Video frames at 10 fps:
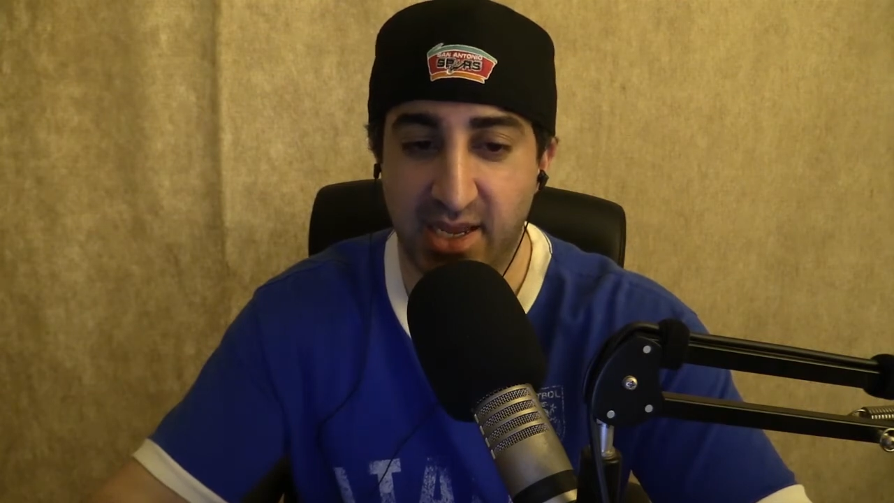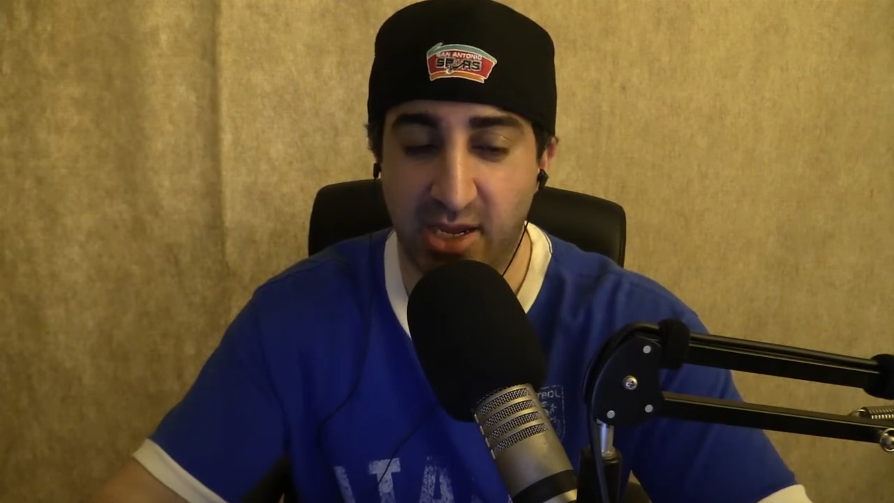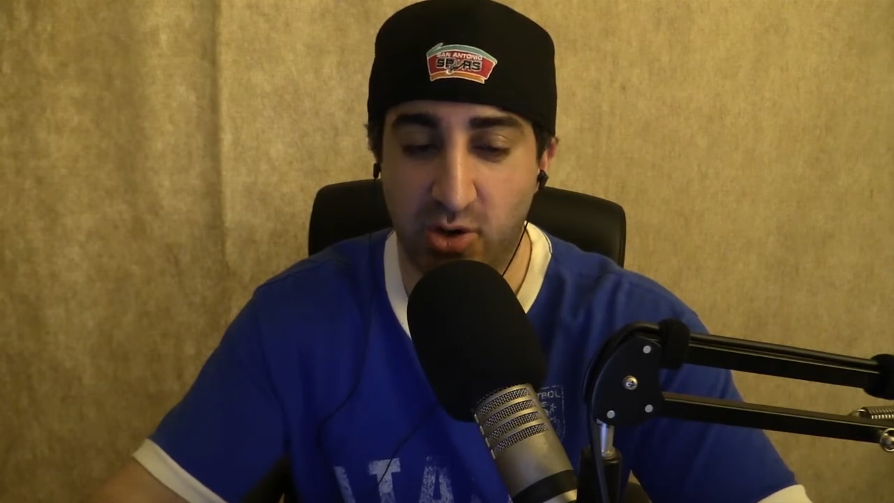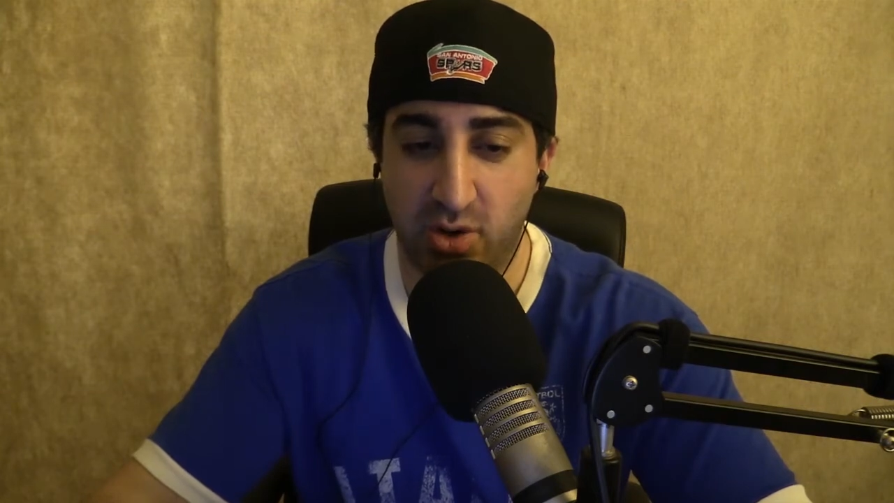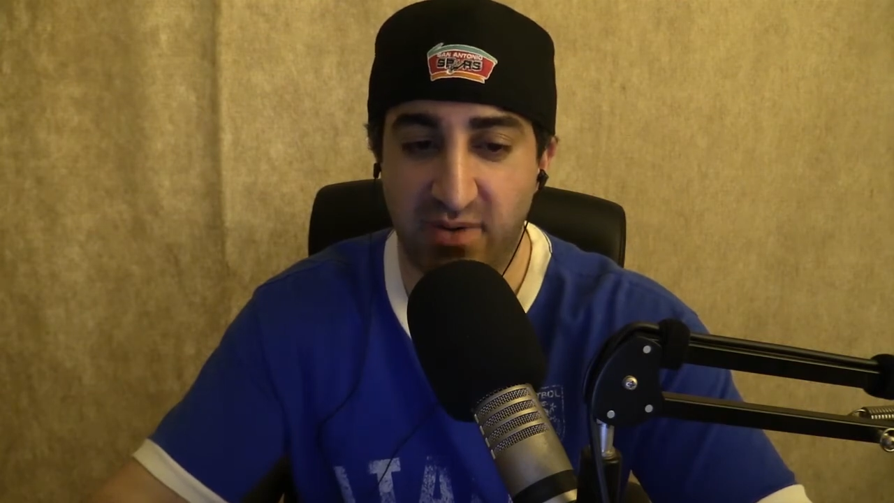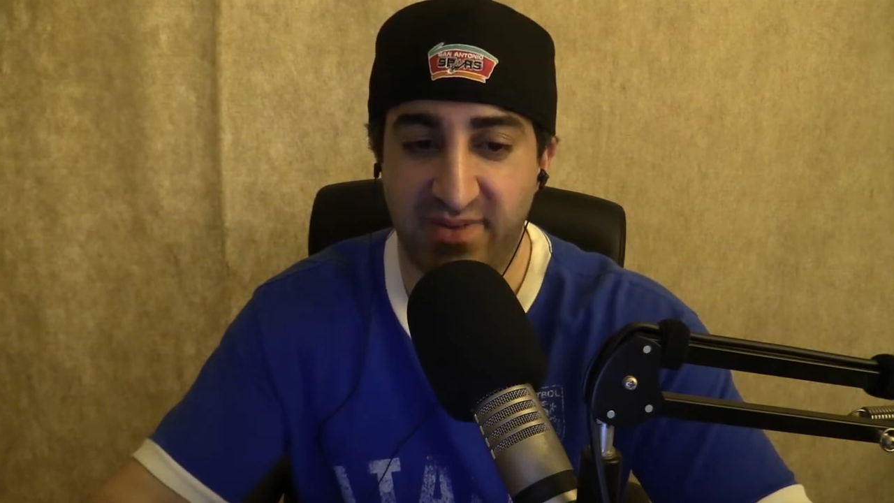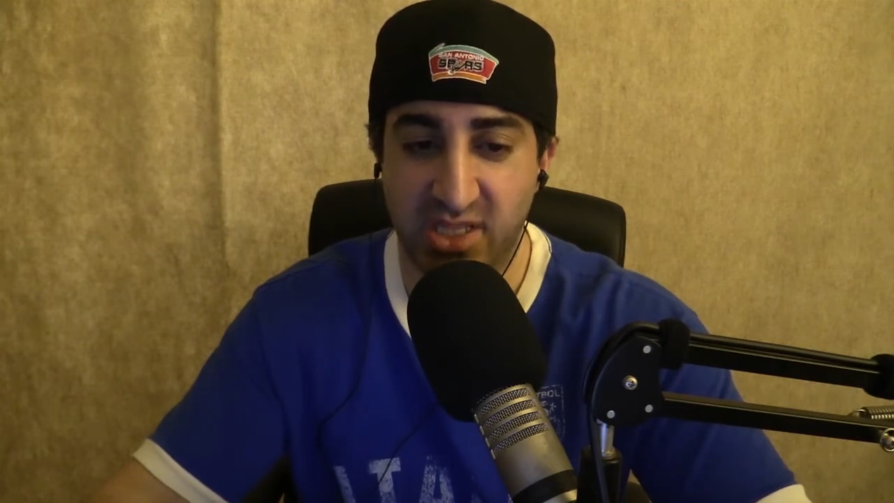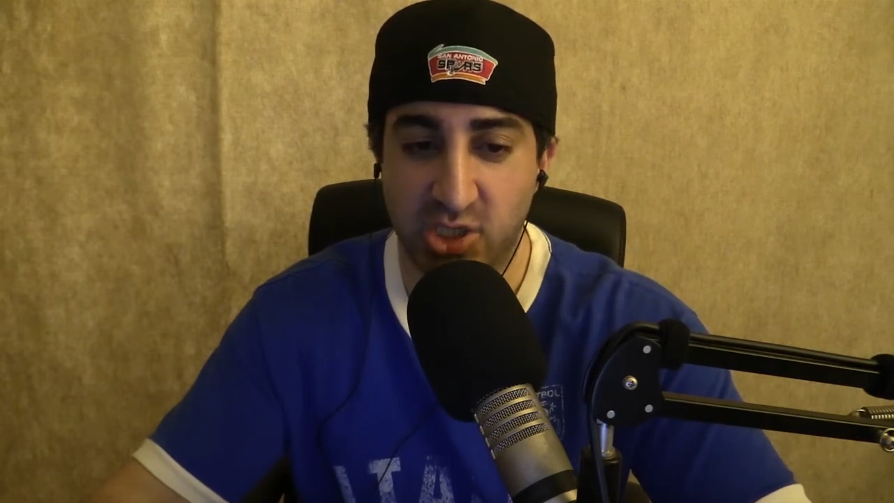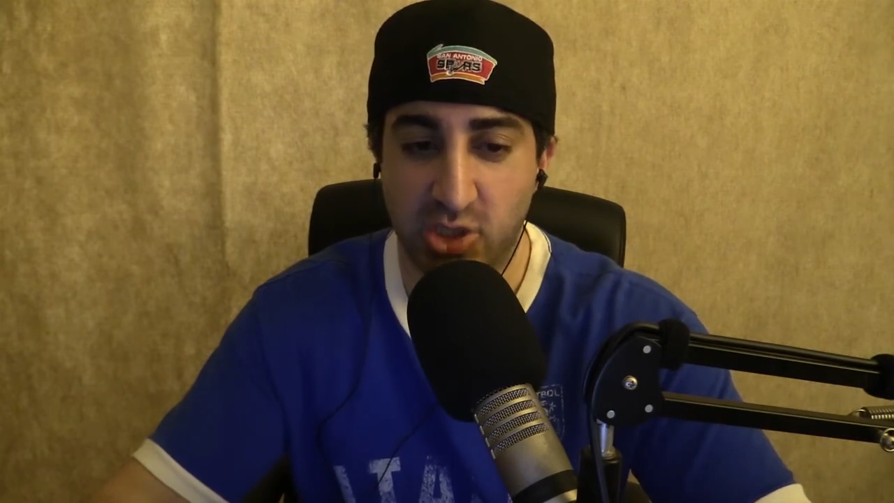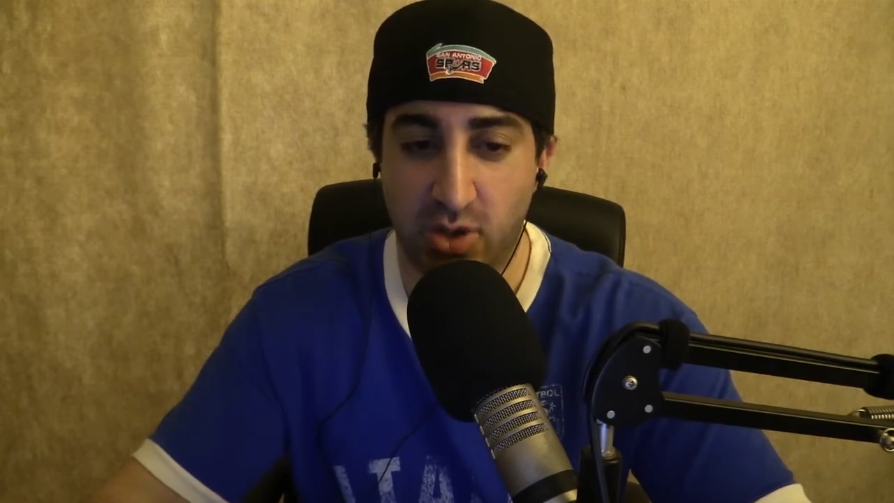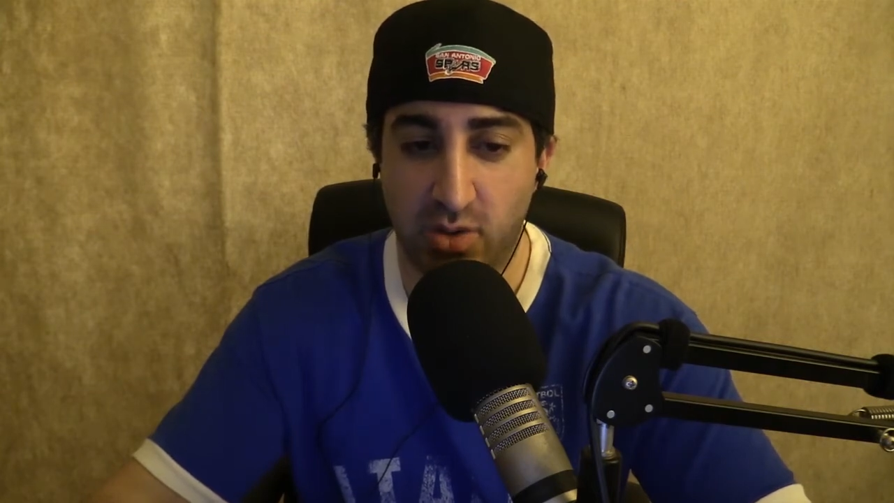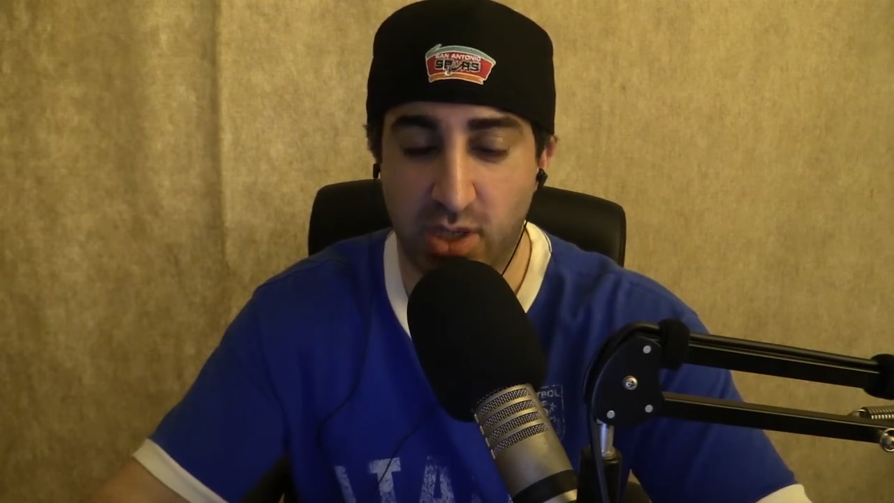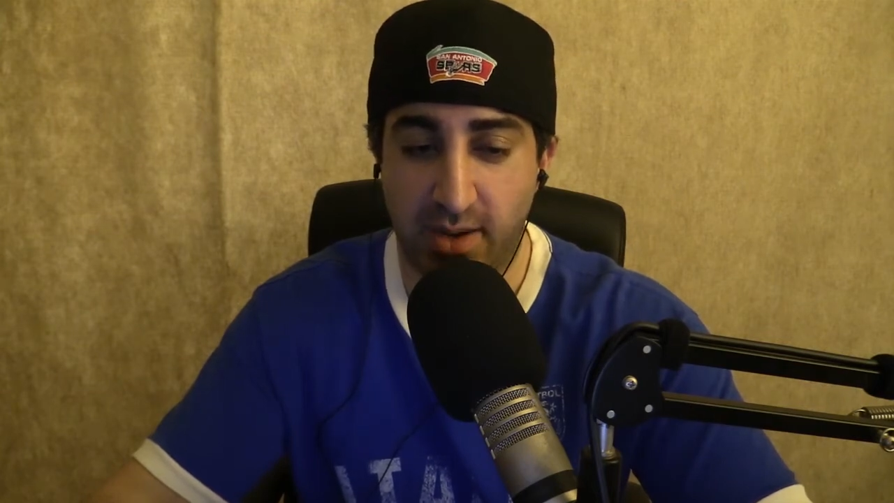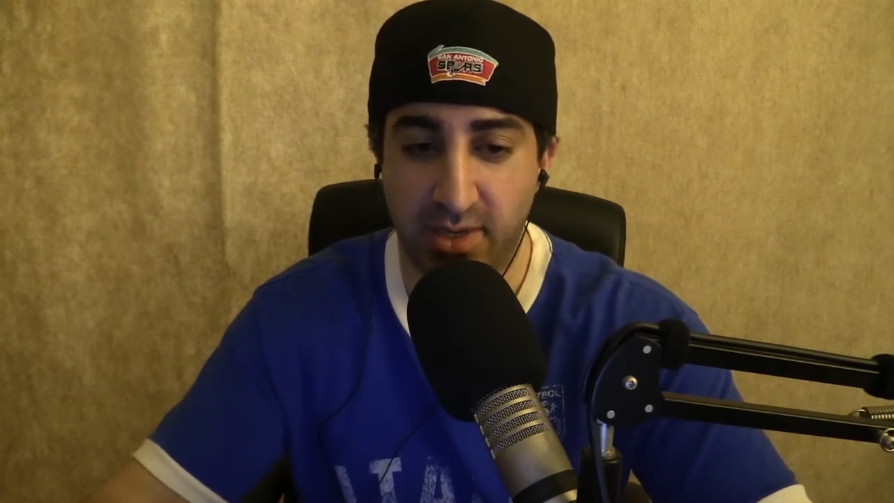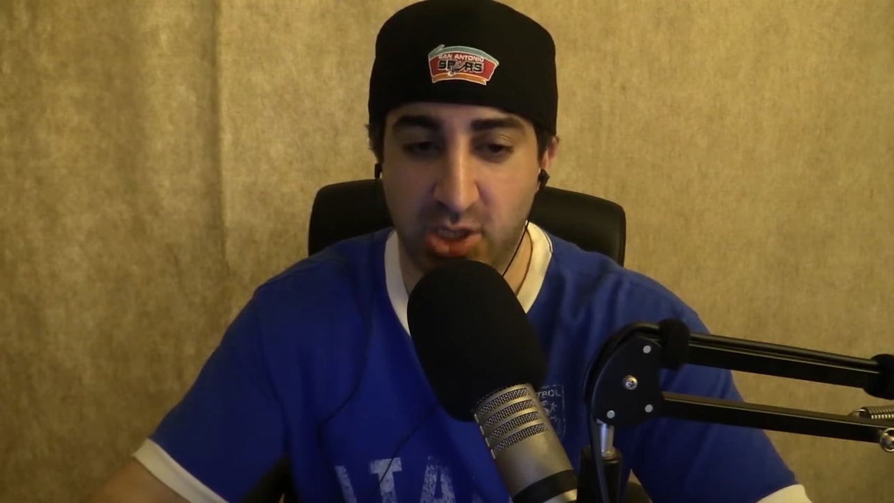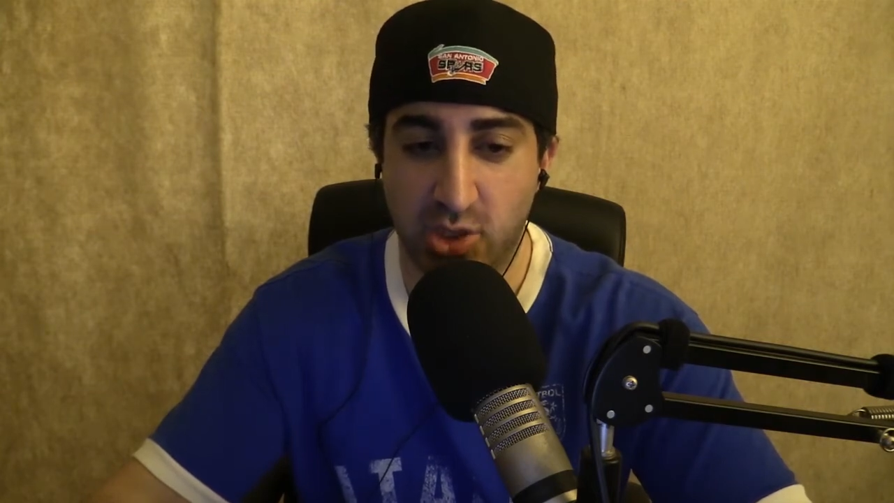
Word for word: a current events show comedy